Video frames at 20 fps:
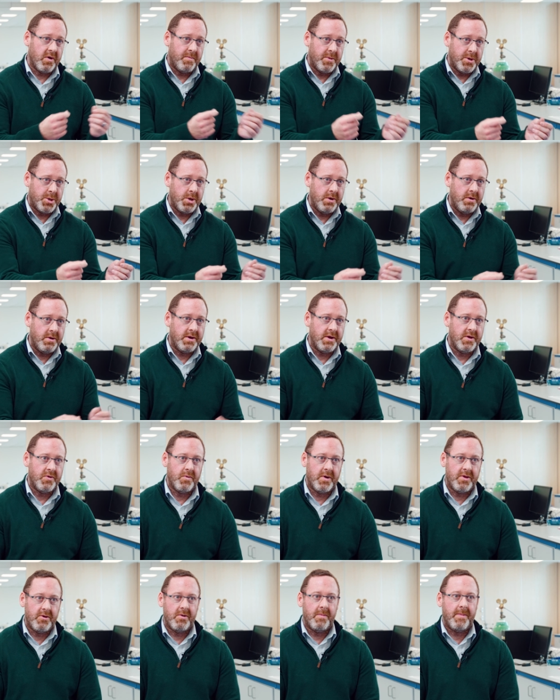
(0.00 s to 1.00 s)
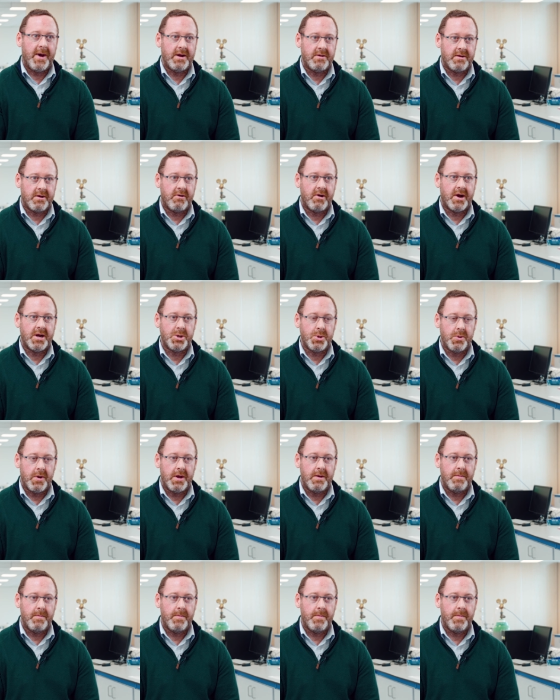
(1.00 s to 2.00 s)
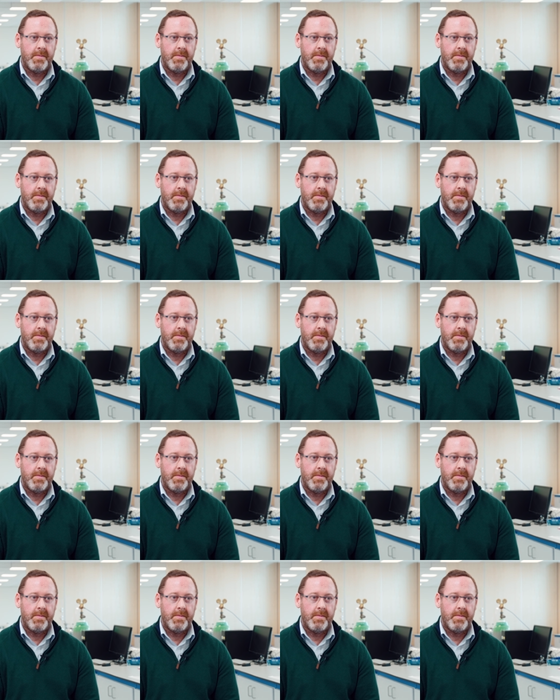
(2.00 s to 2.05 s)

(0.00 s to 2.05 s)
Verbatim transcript: opportunities when they're about to graduate.